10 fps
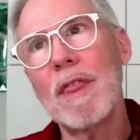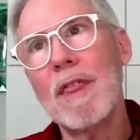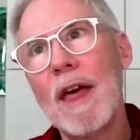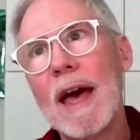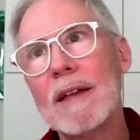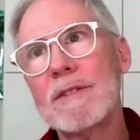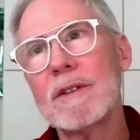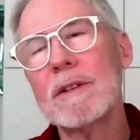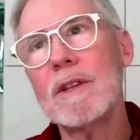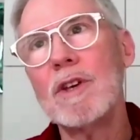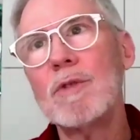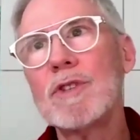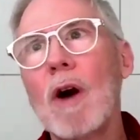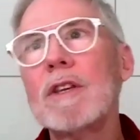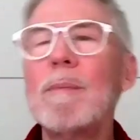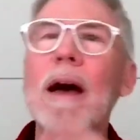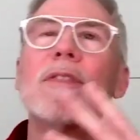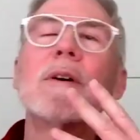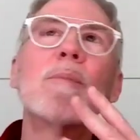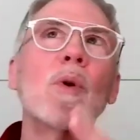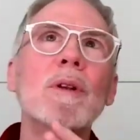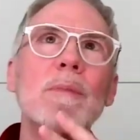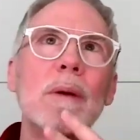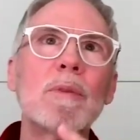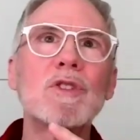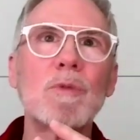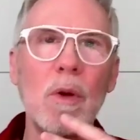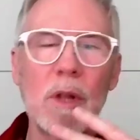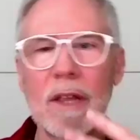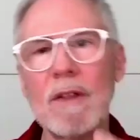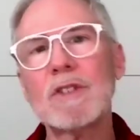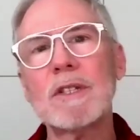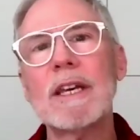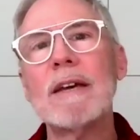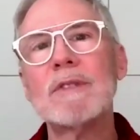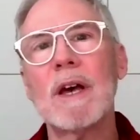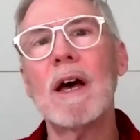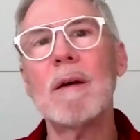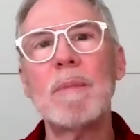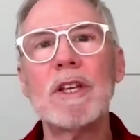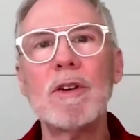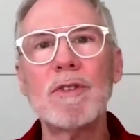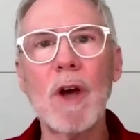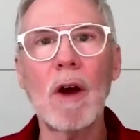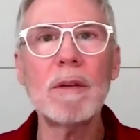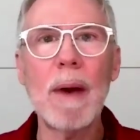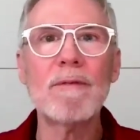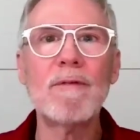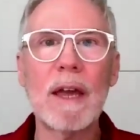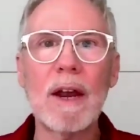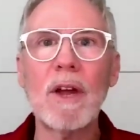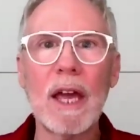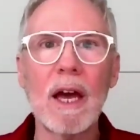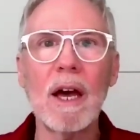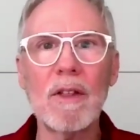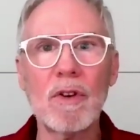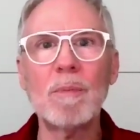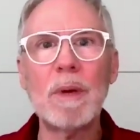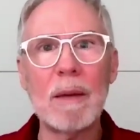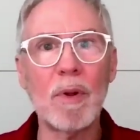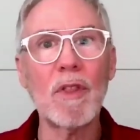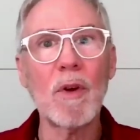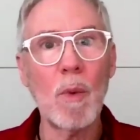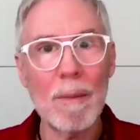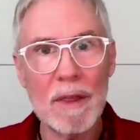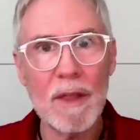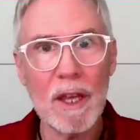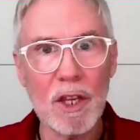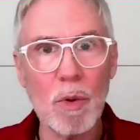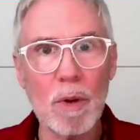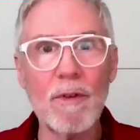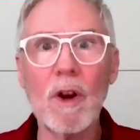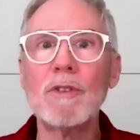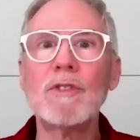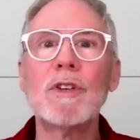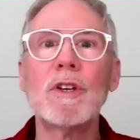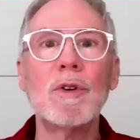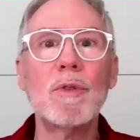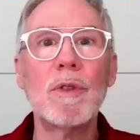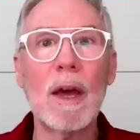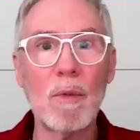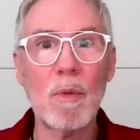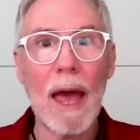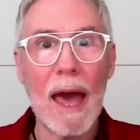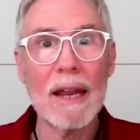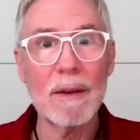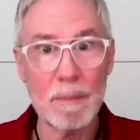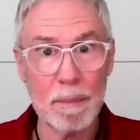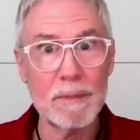that you talked about the board members rolling their sleeves up, and you talked about varying other people, the women that you referred to that had a